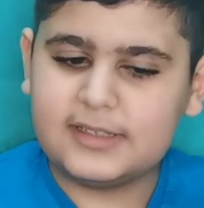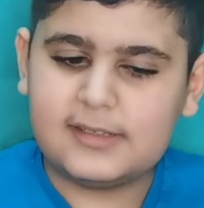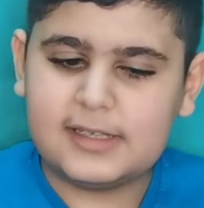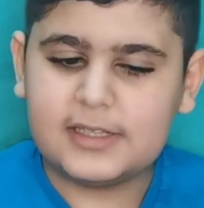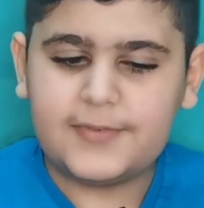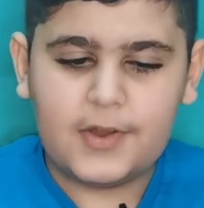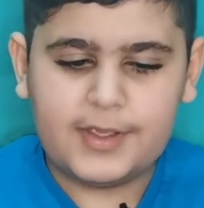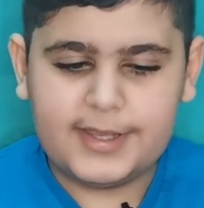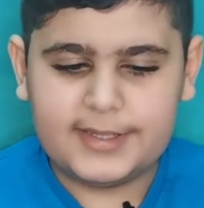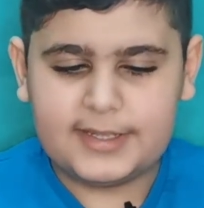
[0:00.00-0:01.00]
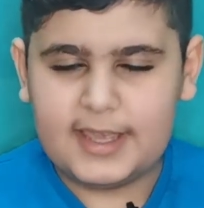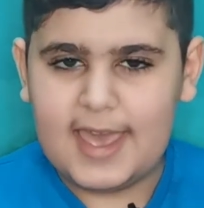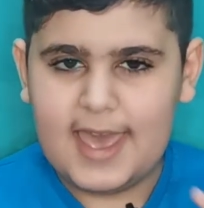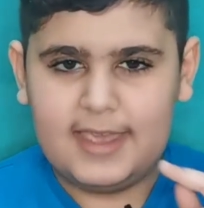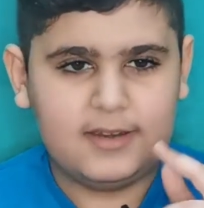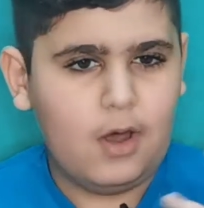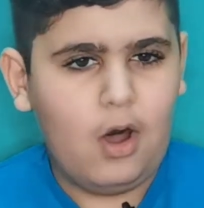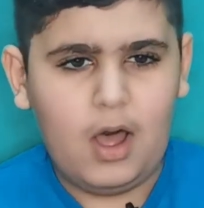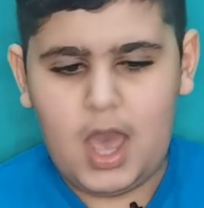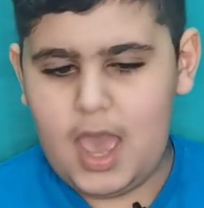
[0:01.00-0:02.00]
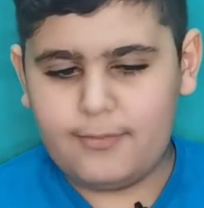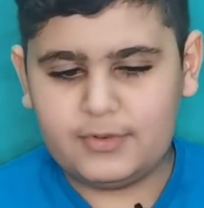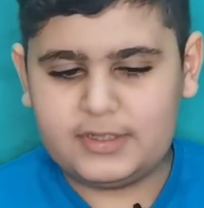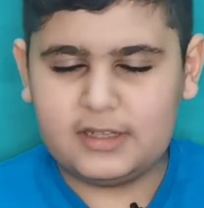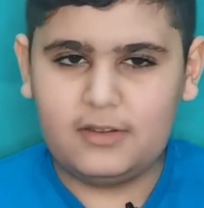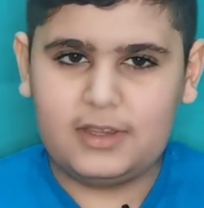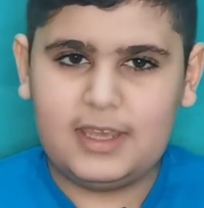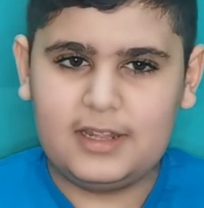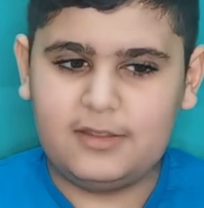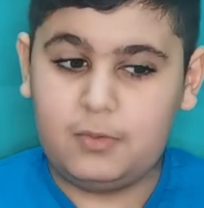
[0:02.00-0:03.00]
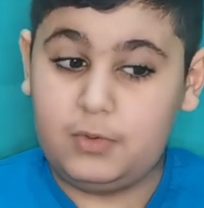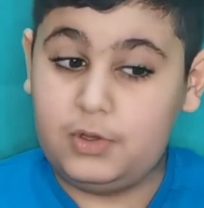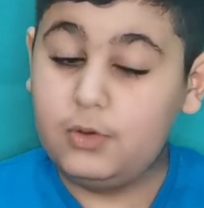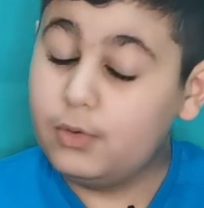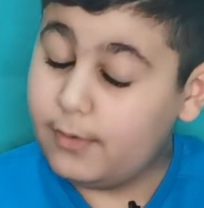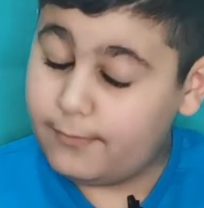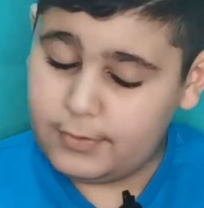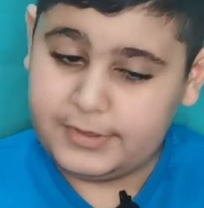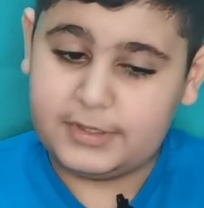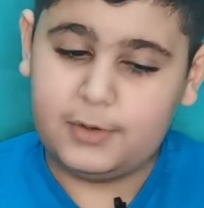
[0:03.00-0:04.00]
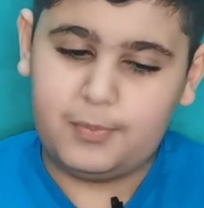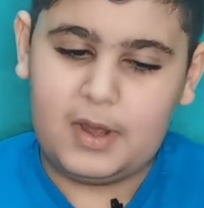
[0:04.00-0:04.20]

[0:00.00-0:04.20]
you can see, it's very easy, and every single kid in the universe could